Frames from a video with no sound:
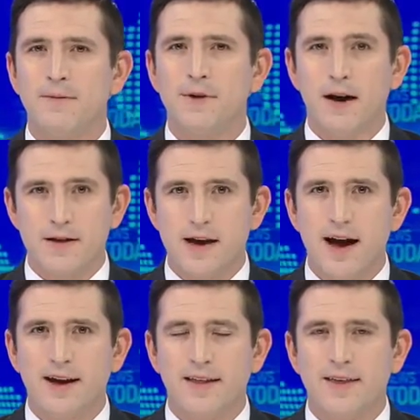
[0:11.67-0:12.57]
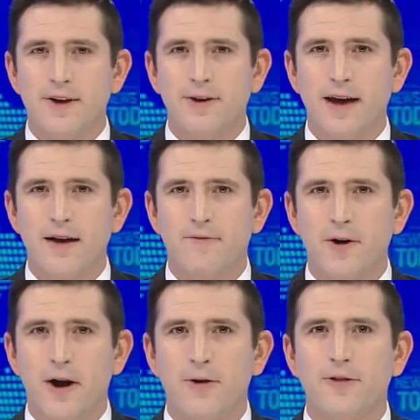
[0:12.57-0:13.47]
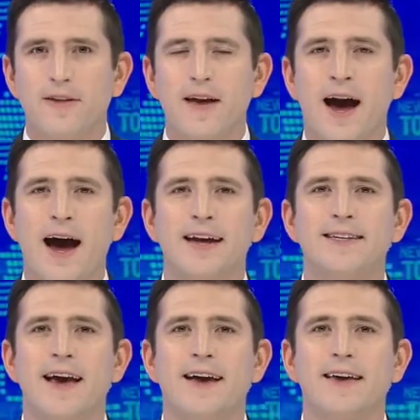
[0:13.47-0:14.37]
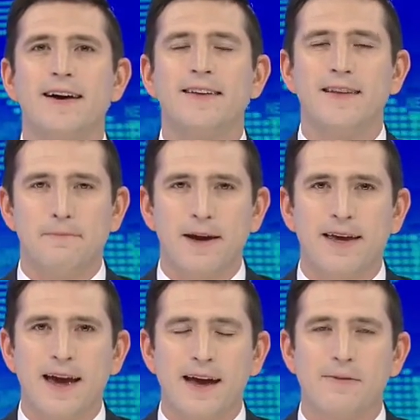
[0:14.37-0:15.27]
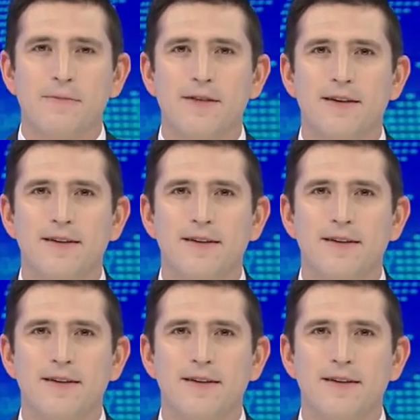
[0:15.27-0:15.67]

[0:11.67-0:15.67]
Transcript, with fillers: Pyeongchang is gearing up for hosting the high tech Olympic Games.